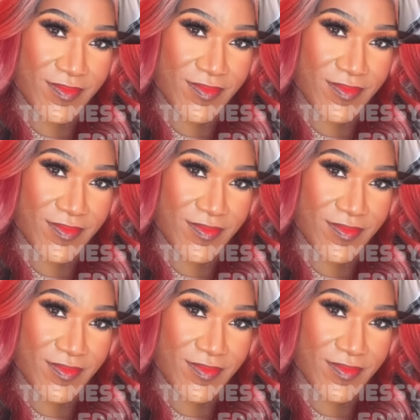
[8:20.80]

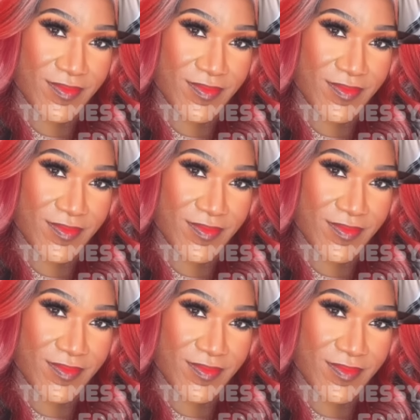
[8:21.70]

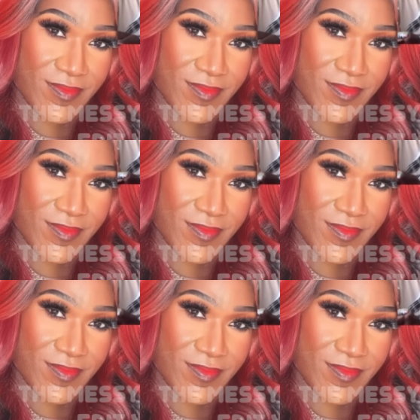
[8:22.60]

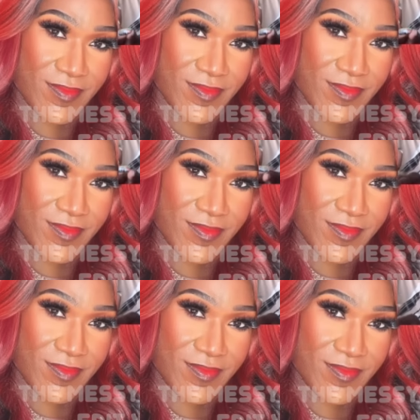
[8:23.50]

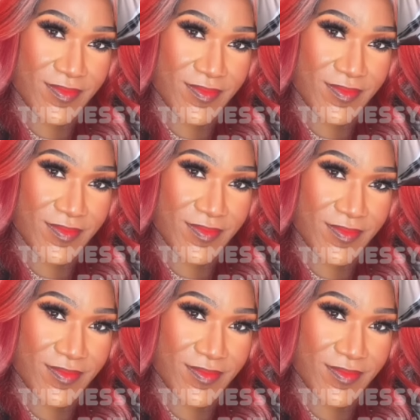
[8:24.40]
[no speech]